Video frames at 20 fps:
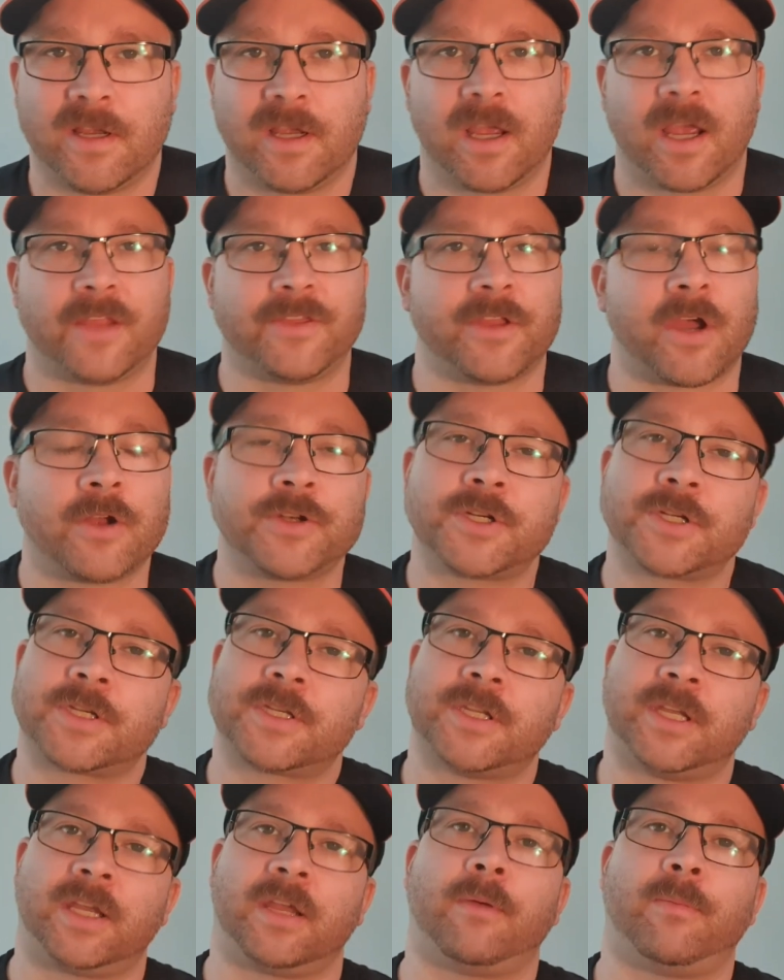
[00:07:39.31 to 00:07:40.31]
And don't just
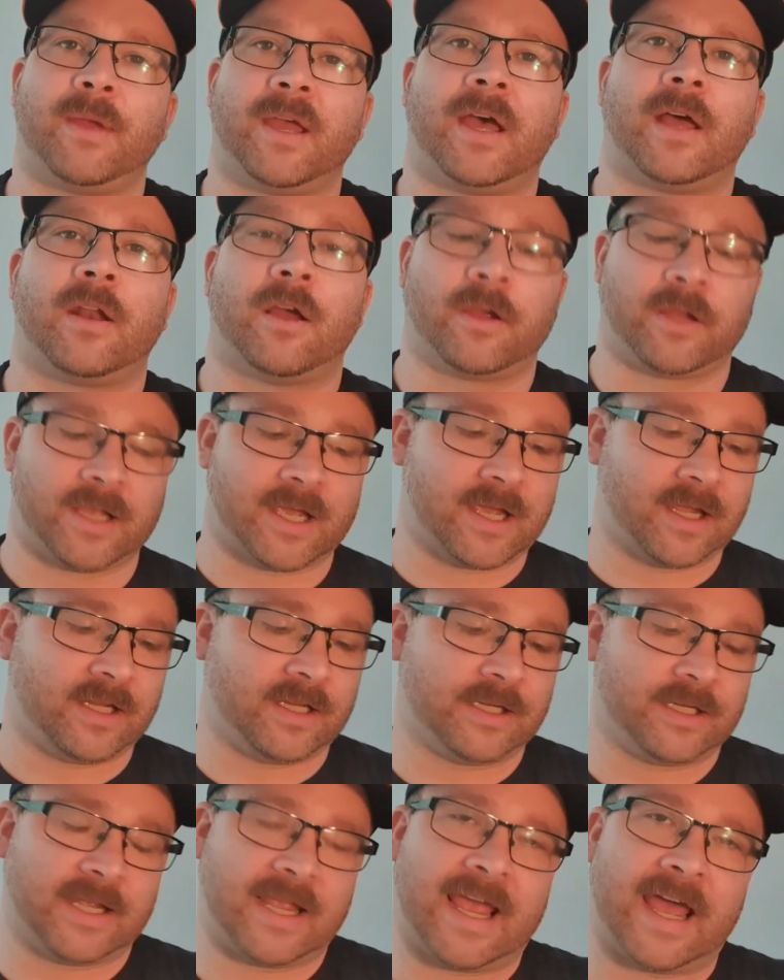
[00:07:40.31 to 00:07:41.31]
think about,
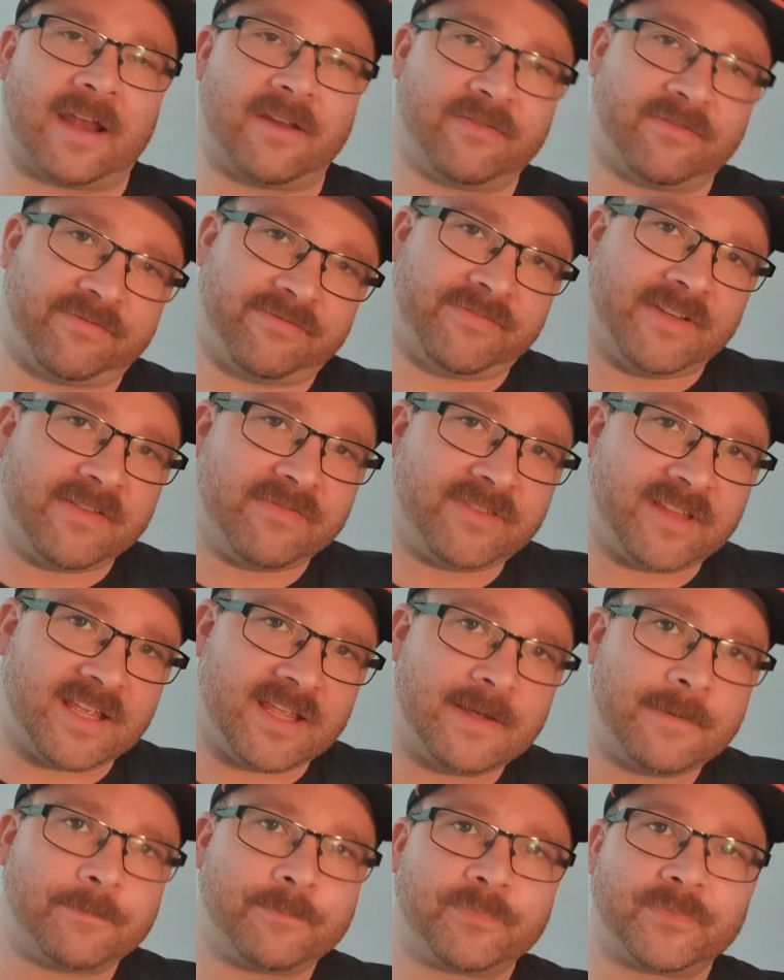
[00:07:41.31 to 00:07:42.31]
okay, out of
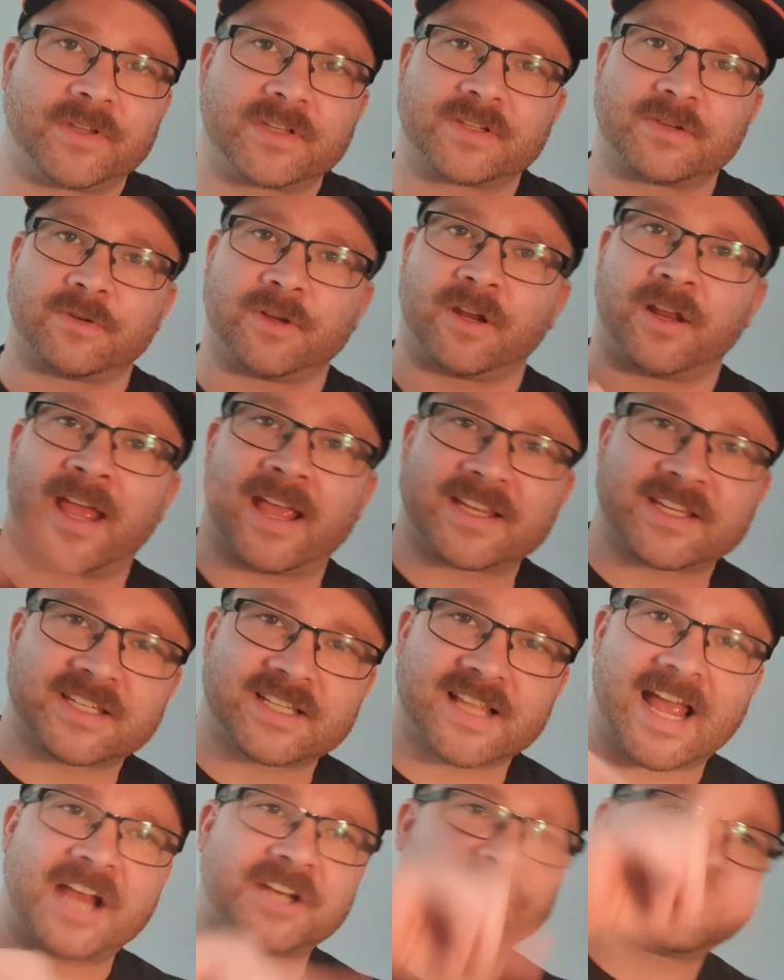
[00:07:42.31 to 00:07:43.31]
50, so we're going to
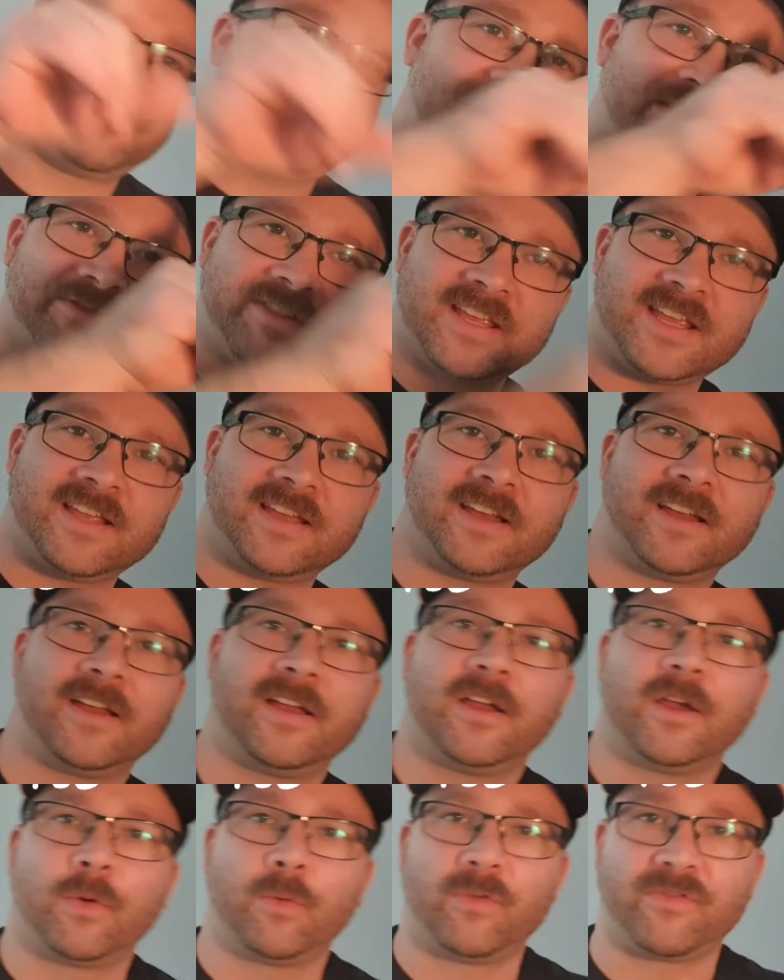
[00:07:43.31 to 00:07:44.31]
/50,
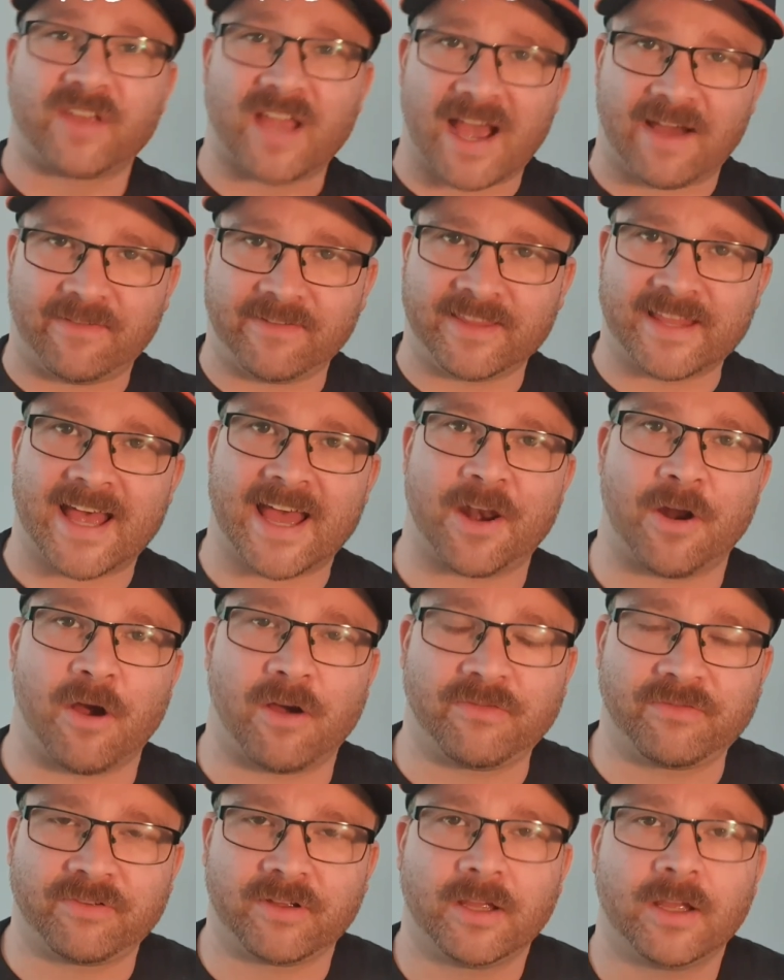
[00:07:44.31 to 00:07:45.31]
we've covered that
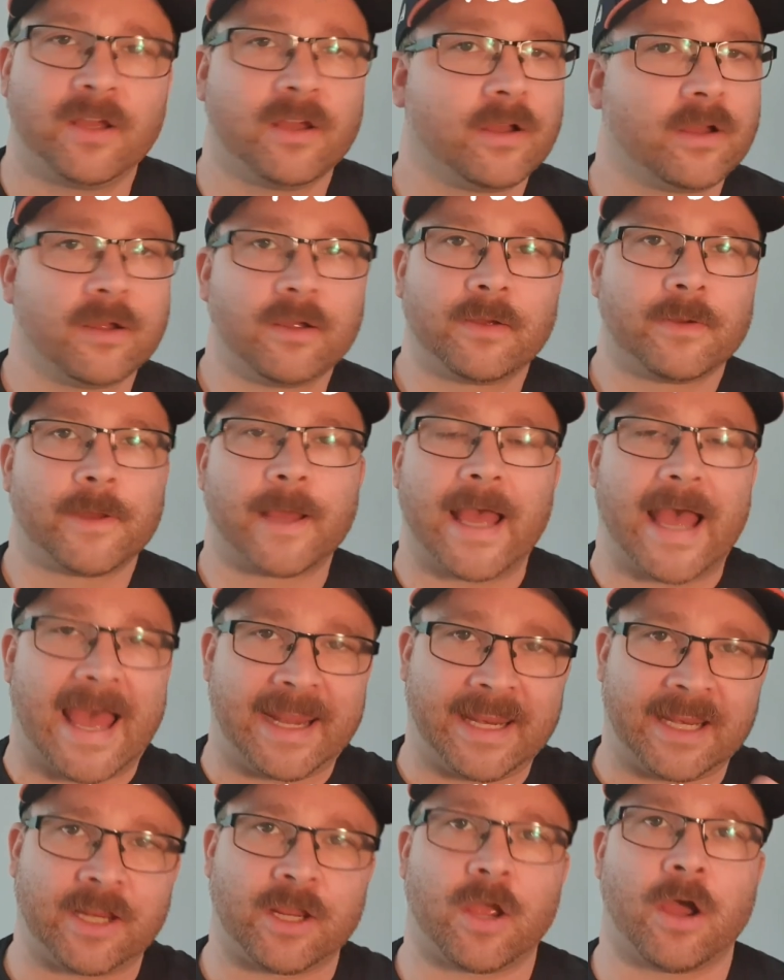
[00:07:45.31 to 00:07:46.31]
off, add
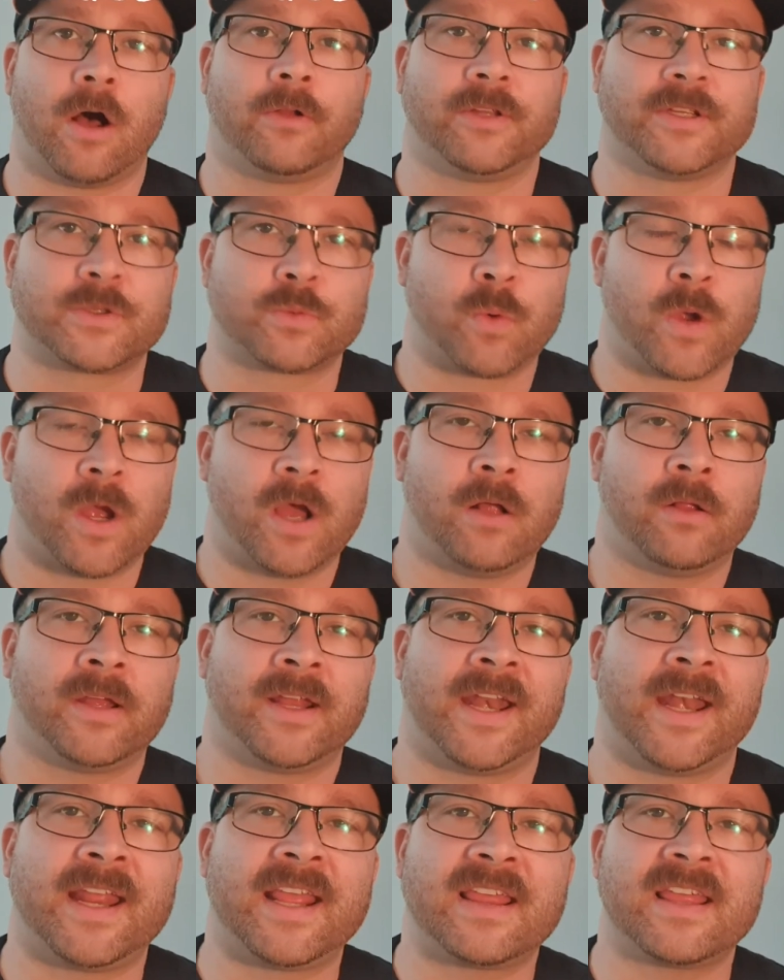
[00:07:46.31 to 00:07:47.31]
in gold as well, and
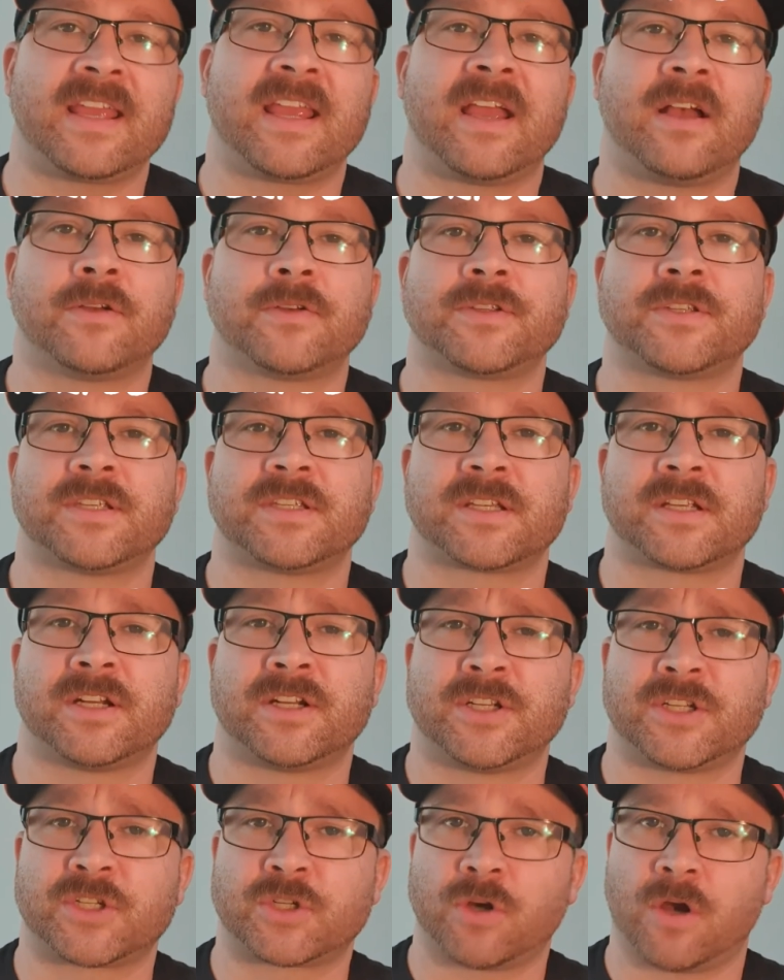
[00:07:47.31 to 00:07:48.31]
anything else that's going to
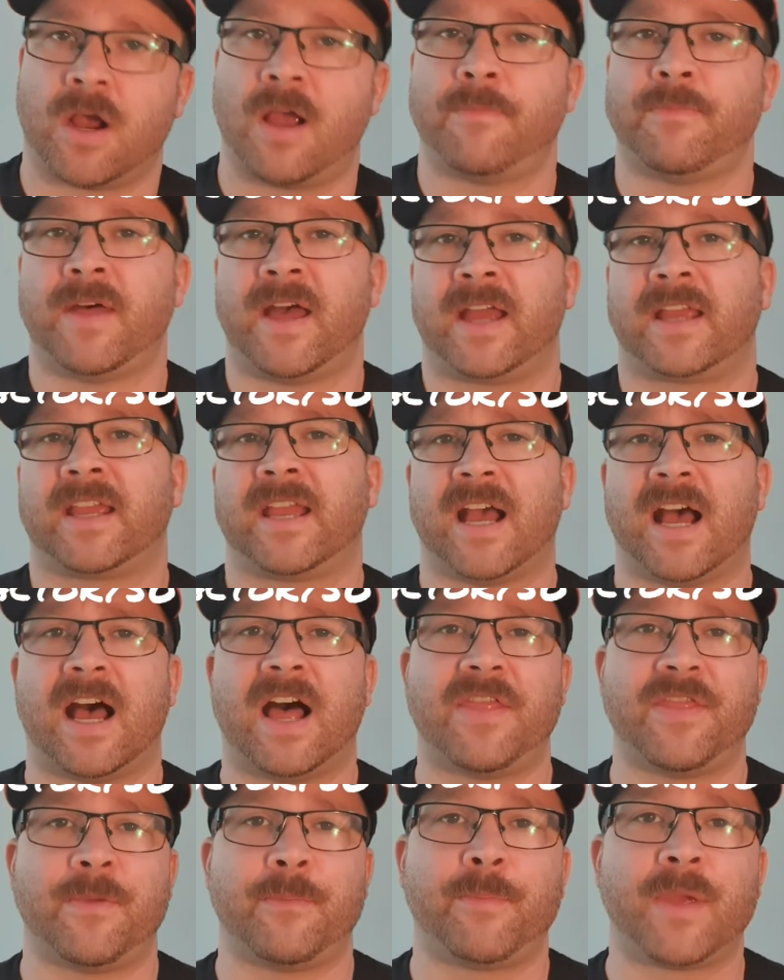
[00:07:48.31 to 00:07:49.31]
describe that
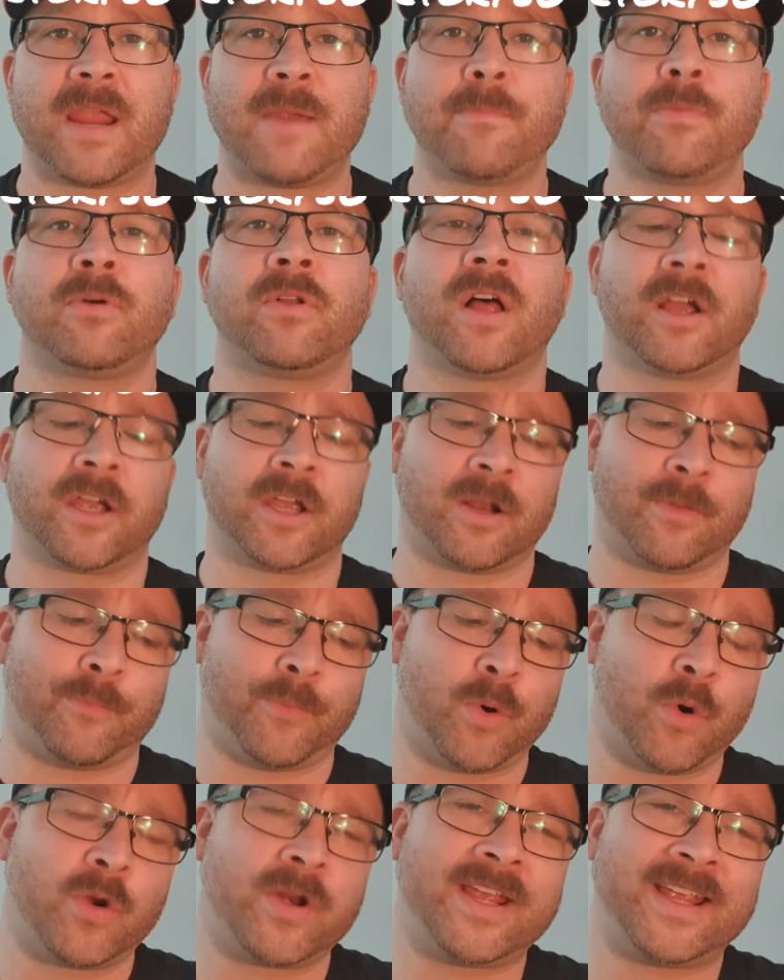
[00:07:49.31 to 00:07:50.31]
card that people are going to
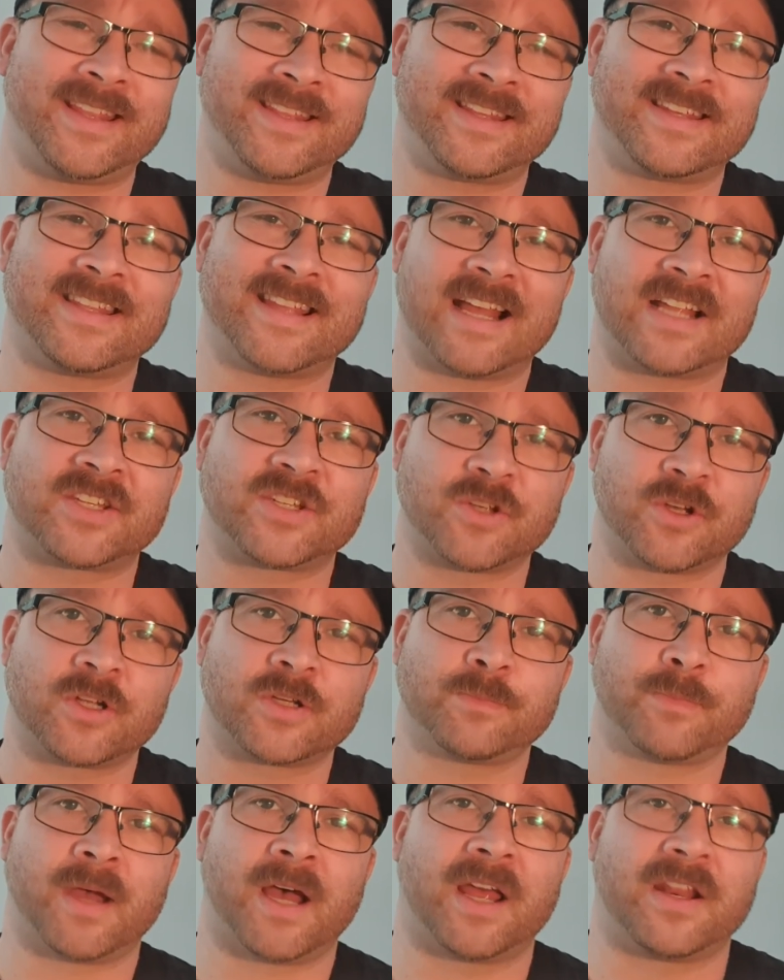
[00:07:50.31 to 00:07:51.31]
put into that
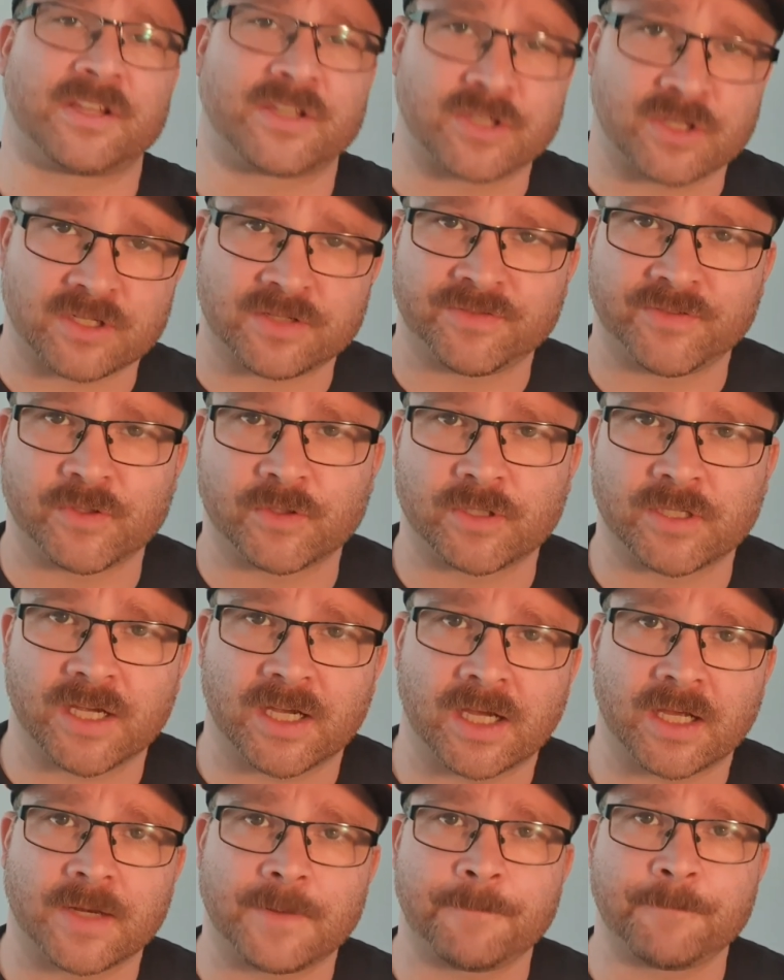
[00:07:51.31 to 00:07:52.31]
search bar to search for your
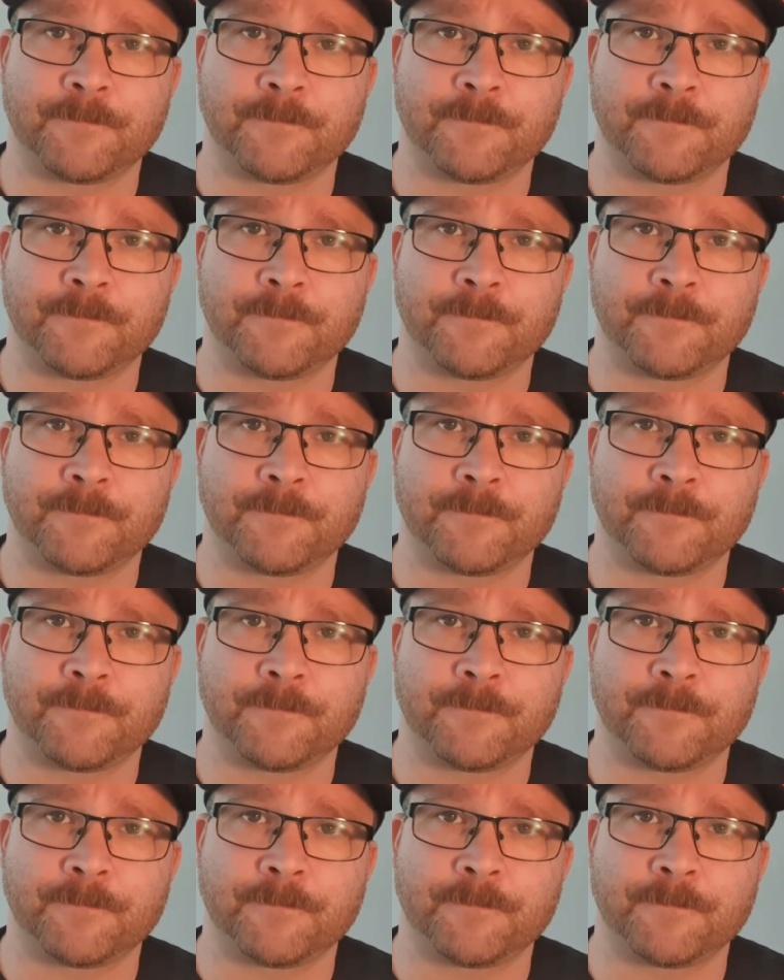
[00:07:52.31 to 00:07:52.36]
card.